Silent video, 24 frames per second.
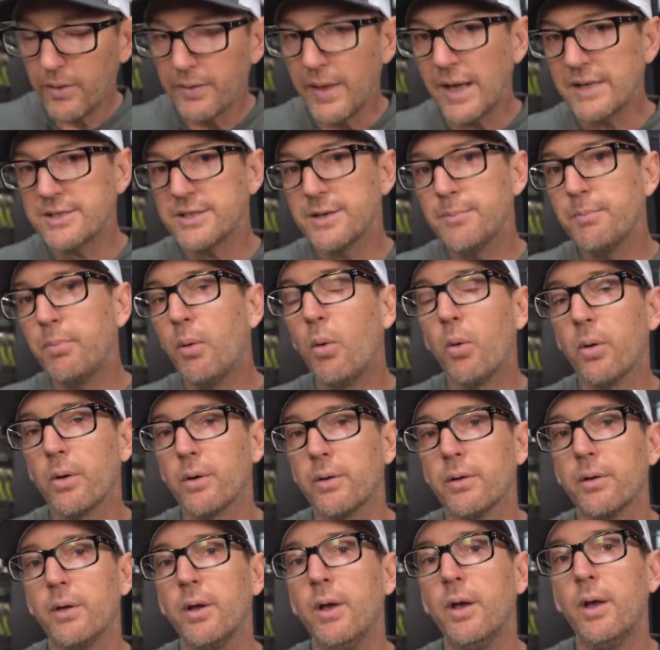That's
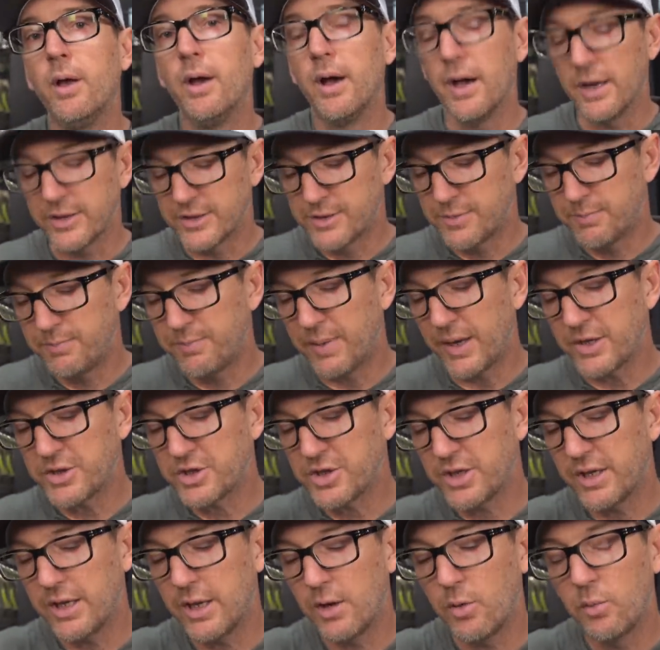important,
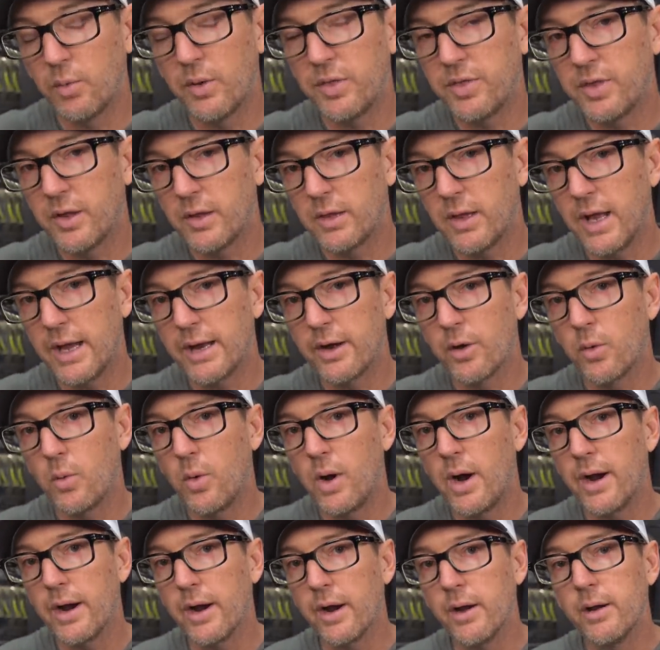especially with the lighter
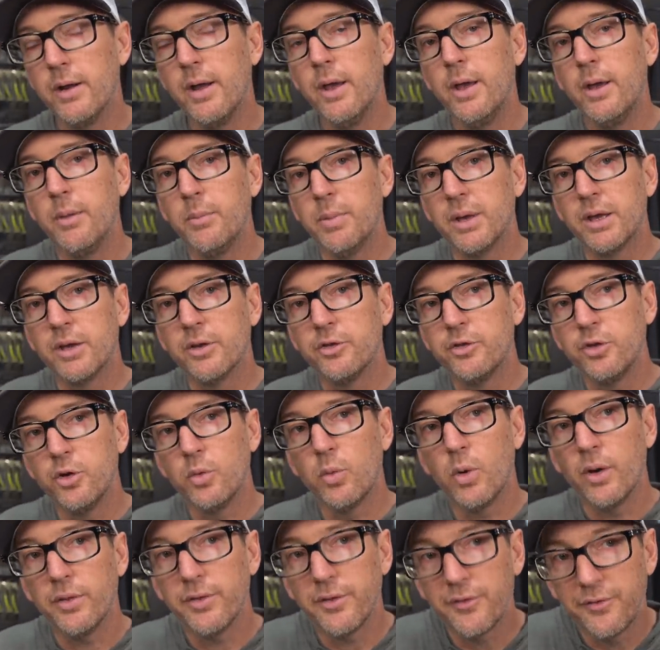wire because
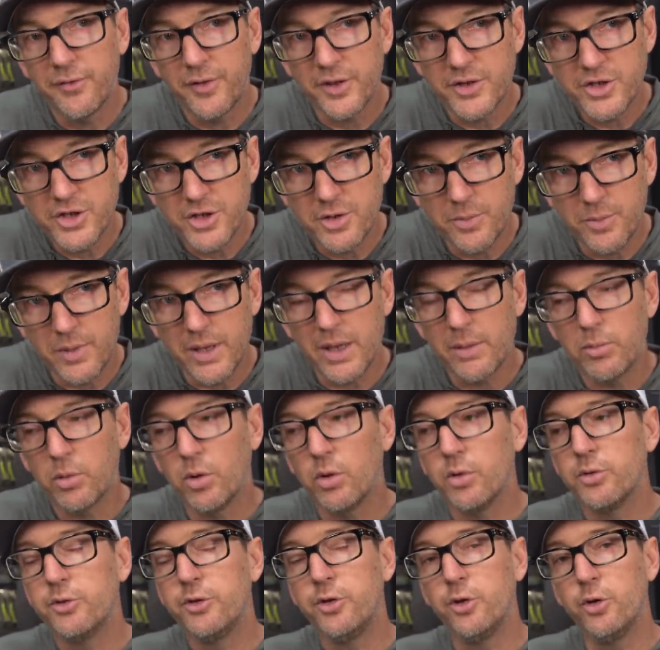you want the fish to be
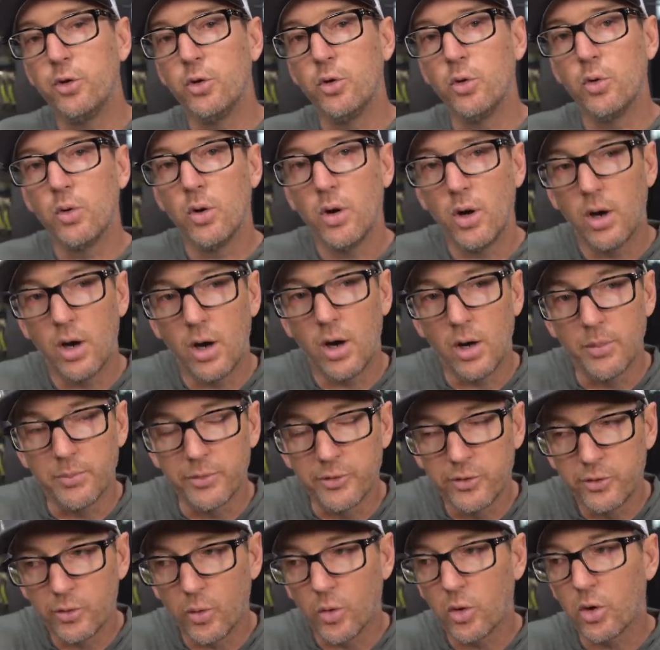able to
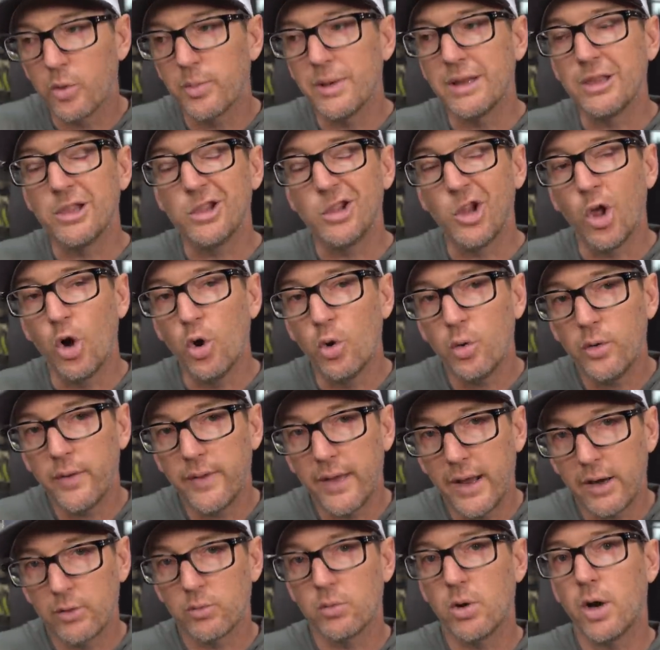absorb and load
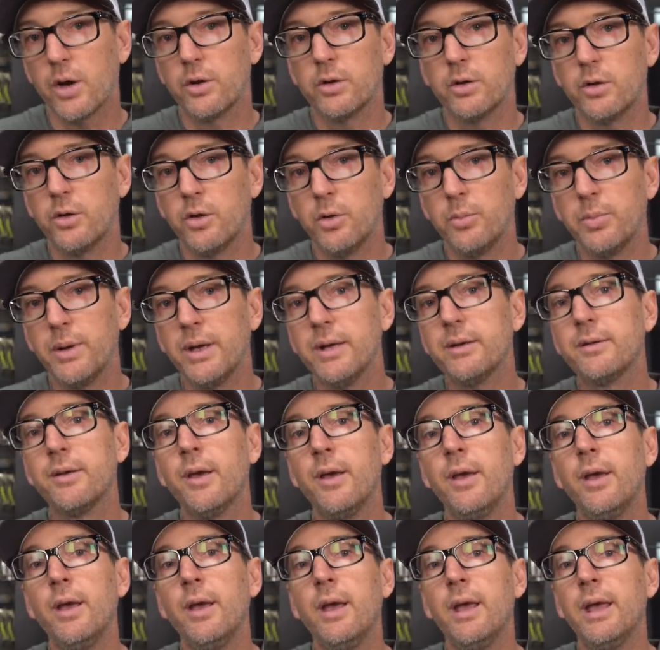that rod a little bit.
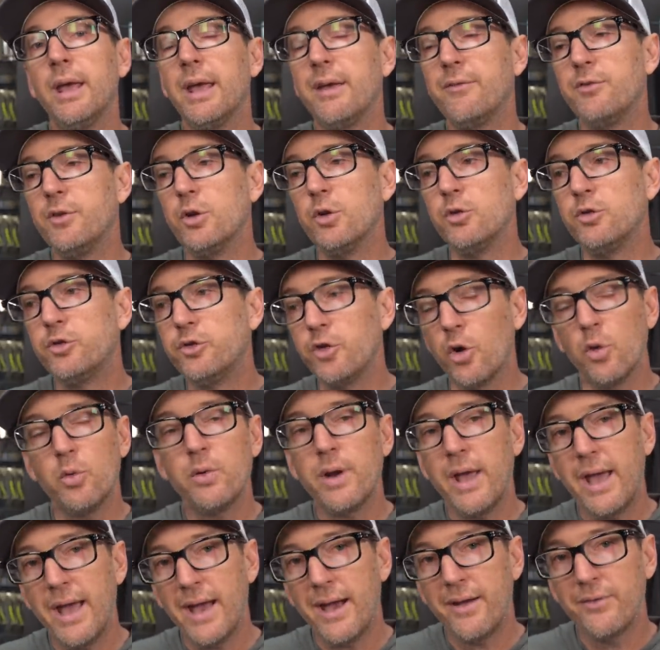If you don't
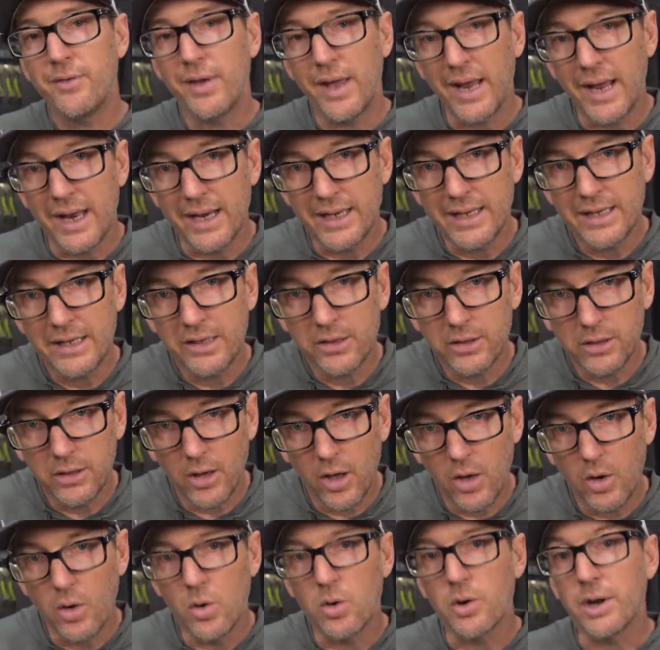have any
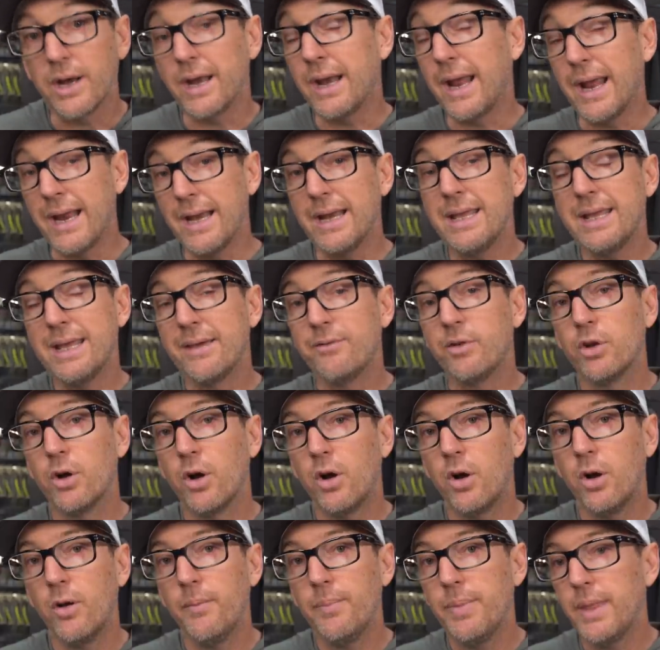load in any give at
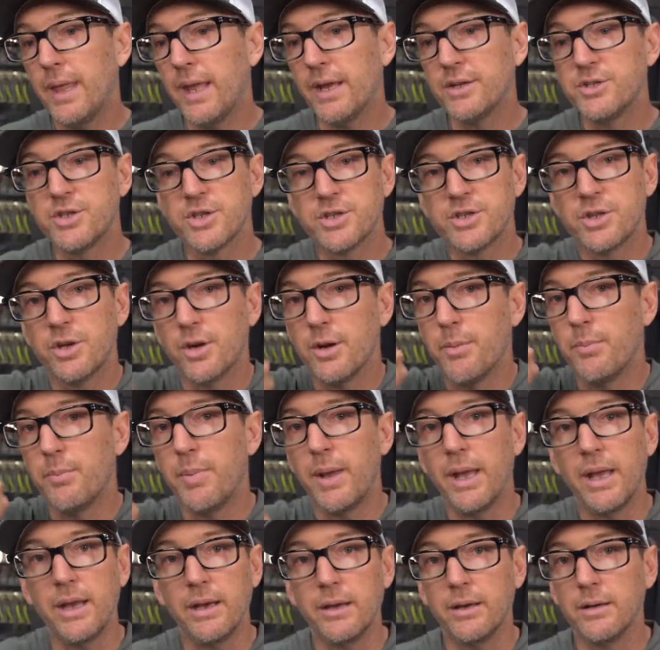all, it's just gonna
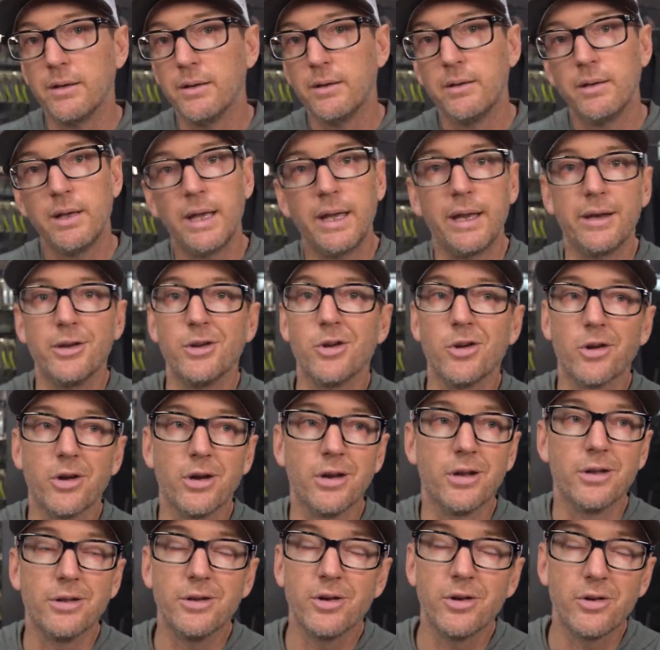bend and you're
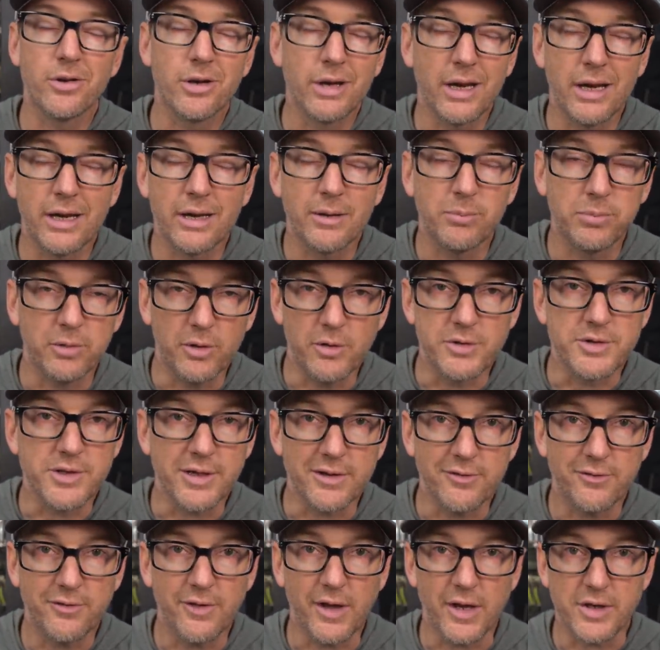gonna you're gonna end up
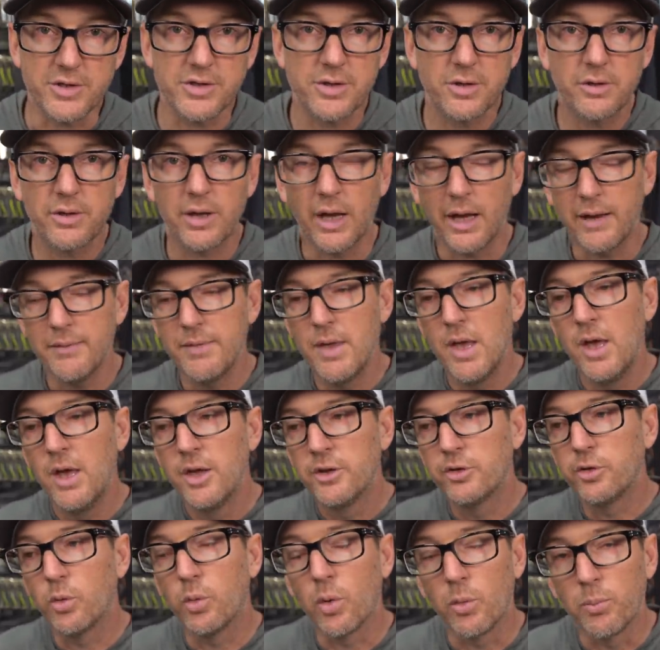losing fish. Okay,
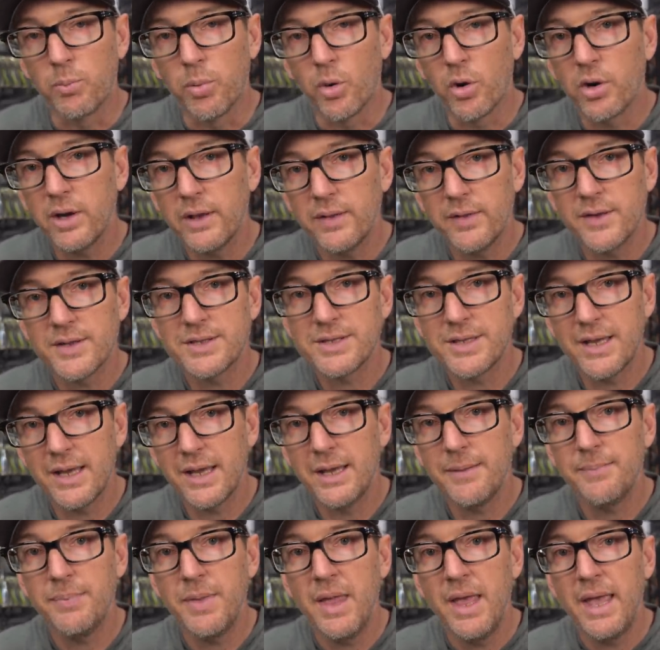so we're burning this
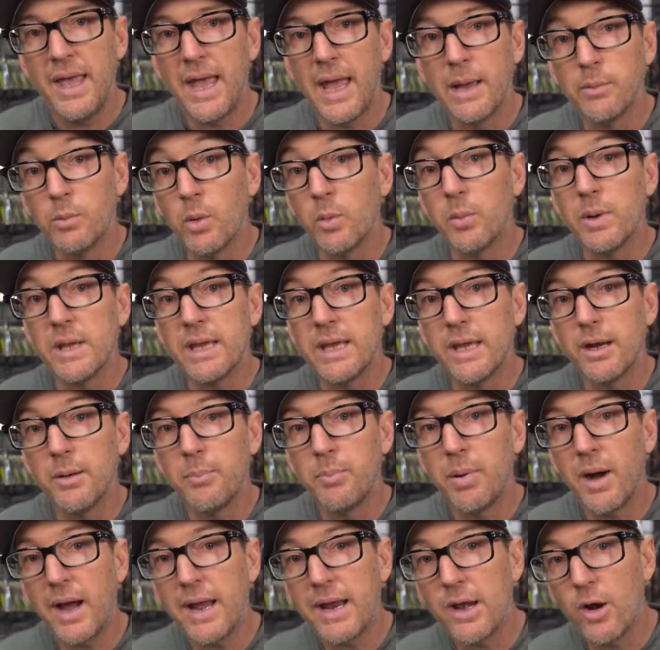in, and when we get a
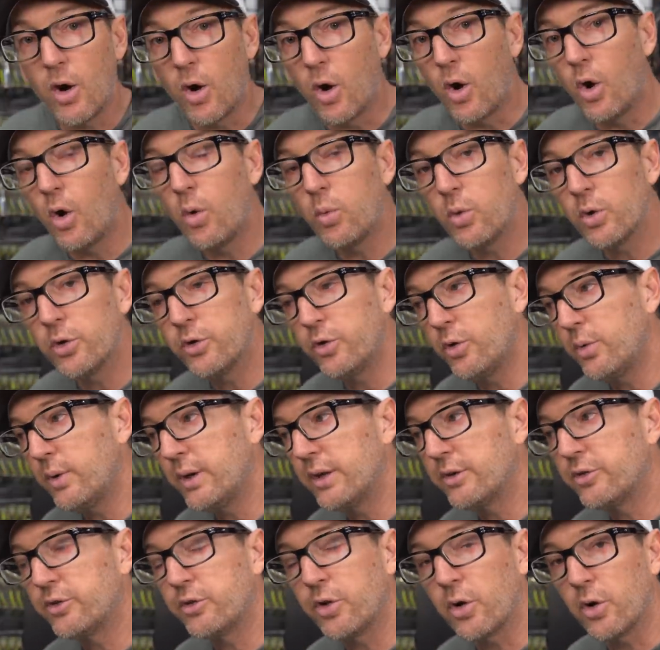bite, all we're doing
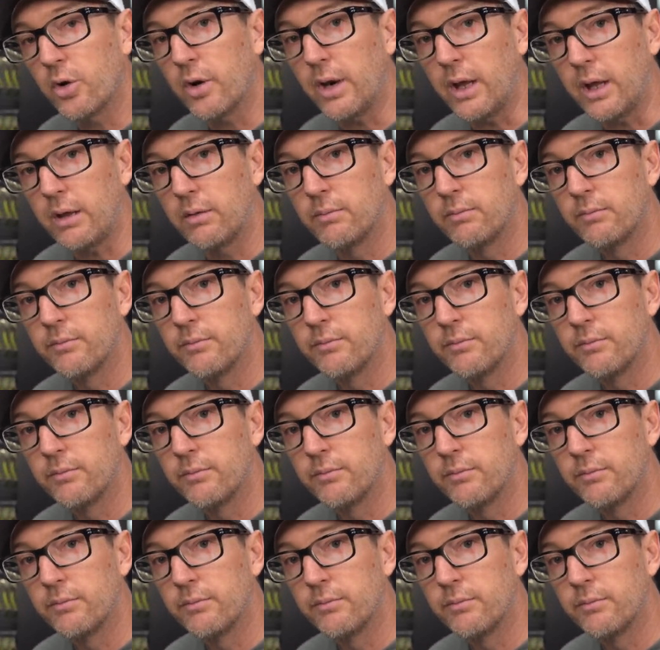is turning.